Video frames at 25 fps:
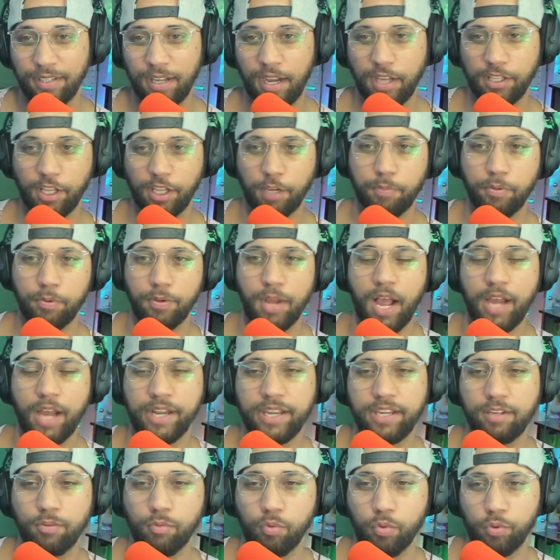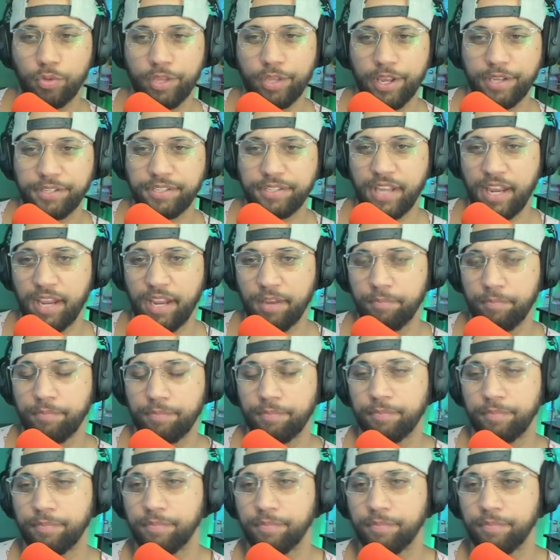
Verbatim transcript: I like punani. Oh yeah, same,